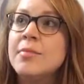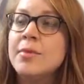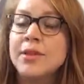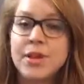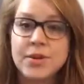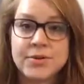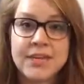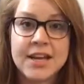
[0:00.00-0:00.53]

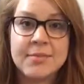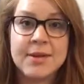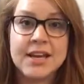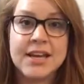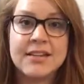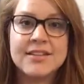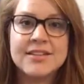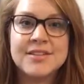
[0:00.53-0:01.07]
below 10
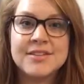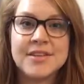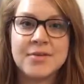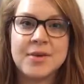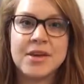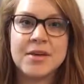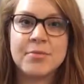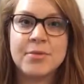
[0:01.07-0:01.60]
minutes so
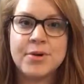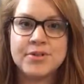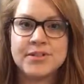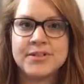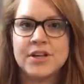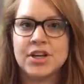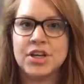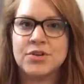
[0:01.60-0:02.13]
that we can post
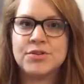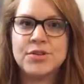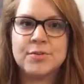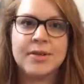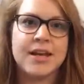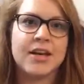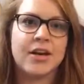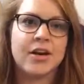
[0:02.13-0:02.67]
this on
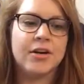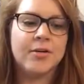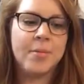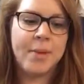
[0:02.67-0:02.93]
YouTube later.